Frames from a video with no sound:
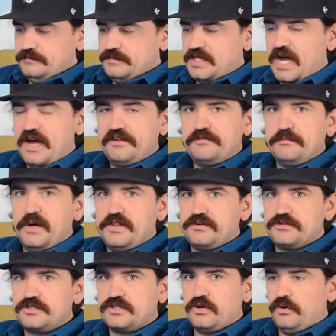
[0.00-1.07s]
Ty's
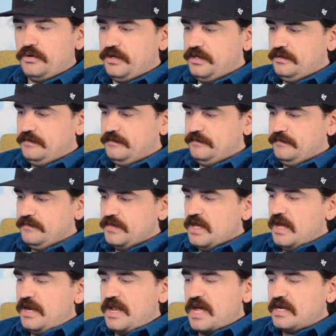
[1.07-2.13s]
mother scolded.
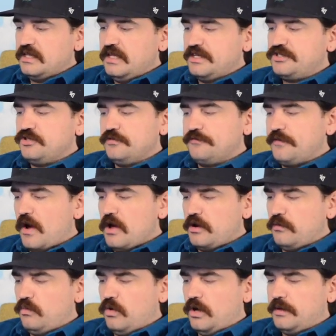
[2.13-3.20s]
Not unless you
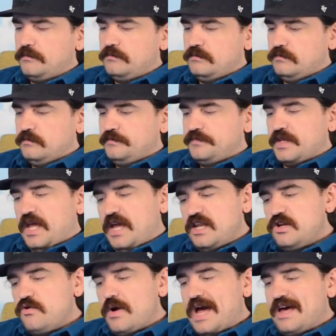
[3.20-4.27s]
fought at one,
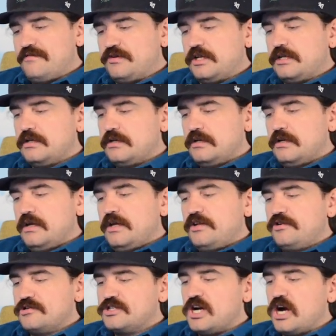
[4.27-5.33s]
and you haven't.
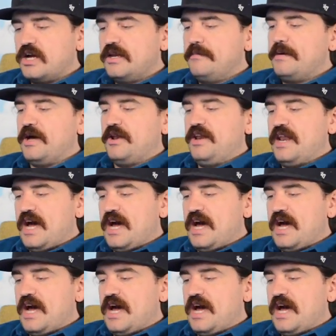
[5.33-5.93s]
You're talking about